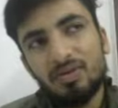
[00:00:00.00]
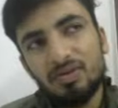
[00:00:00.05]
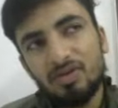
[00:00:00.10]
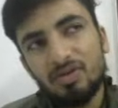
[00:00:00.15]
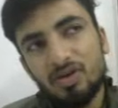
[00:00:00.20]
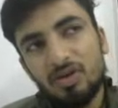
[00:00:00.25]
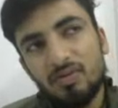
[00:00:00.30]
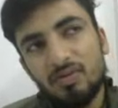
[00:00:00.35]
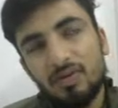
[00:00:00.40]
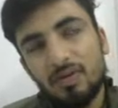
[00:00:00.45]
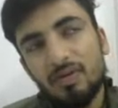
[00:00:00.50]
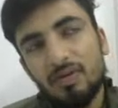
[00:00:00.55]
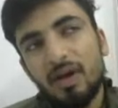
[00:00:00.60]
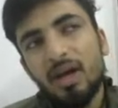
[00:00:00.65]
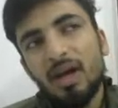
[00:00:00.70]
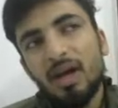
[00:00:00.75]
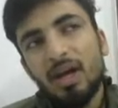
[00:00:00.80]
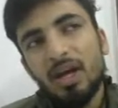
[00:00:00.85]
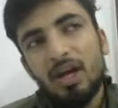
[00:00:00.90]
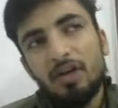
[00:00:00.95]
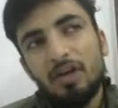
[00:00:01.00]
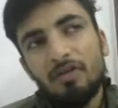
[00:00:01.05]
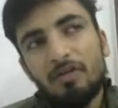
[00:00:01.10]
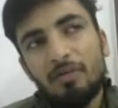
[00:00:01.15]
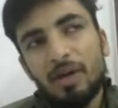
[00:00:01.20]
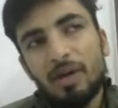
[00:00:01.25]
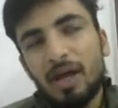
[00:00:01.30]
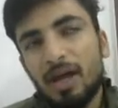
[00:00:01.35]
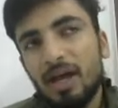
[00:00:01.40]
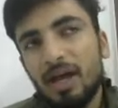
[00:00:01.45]
so if
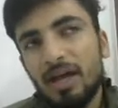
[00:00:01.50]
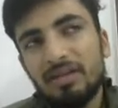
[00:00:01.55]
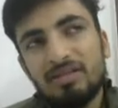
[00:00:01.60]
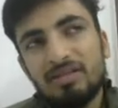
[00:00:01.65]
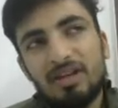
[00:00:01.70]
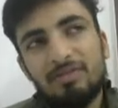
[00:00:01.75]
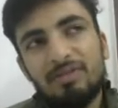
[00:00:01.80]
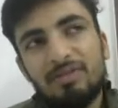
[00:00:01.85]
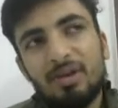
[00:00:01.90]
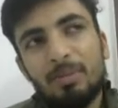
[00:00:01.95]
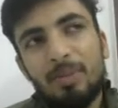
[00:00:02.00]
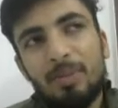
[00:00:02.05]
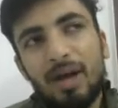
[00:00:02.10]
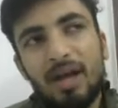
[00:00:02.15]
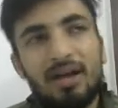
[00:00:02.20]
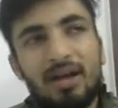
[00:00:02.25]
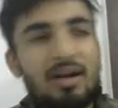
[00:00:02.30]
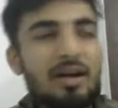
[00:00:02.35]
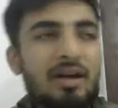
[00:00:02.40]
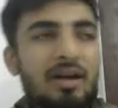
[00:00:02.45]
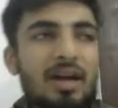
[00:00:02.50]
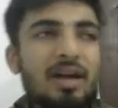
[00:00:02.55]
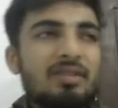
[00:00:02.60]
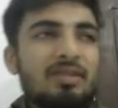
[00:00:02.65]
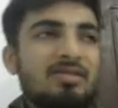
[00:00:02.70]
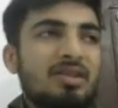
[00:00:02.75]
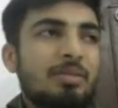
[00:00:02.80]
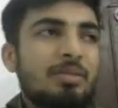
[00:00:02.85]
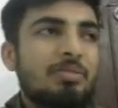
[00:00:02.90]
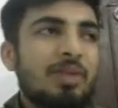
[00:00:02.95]
SDFC Bank
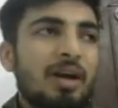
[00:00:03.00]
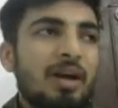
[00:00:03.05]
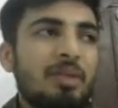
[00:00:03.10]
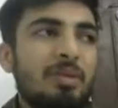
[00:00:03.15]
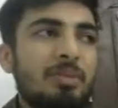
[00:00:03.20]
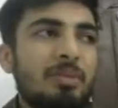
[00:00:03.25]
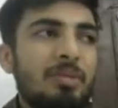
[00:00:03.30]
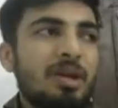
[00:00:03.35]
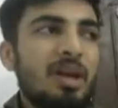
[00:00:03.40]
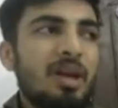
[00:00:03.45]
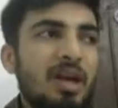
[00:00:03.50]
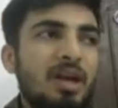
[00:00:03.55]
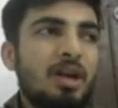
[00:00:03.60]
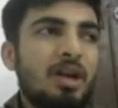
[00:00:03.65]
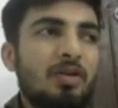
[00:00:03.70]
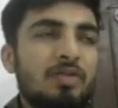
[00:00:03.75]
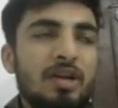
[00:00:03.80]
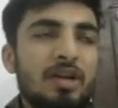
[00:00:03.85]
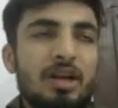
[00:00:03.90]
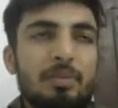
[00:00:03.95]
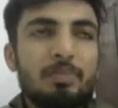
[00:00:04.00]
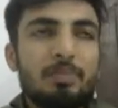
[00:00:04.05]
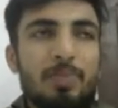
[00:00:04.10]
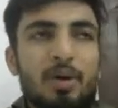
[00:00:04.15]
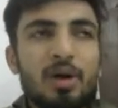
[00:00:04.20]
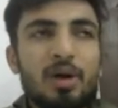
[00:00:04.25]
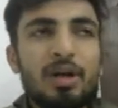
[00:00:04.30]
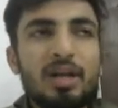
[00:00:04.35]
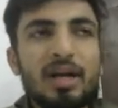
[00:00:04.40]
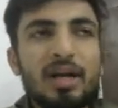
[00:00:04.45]
gets some kind of an
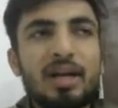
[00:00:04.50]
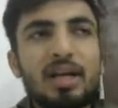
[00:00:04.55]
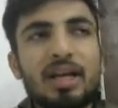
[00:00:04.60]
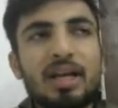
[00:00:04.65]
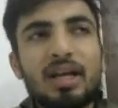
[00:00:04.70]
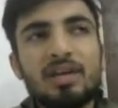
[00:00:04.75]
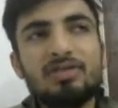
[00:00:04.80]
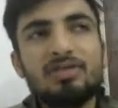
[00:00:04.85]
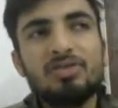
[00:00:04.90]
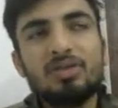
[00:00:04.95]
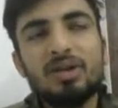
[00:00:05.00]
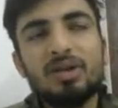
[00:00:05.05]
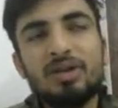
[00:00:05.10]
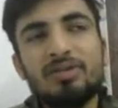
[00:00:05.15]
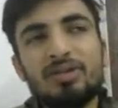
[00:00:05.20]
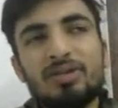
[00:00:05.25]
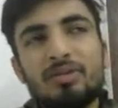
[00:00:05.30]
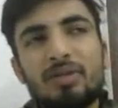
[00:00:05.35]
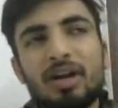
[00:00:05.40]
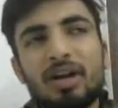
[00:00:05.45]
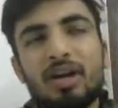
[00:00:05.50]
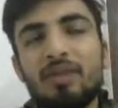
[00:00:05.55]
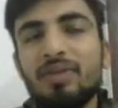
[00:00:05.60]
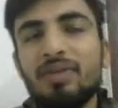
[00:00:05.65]
employee, right? He has to give some kind of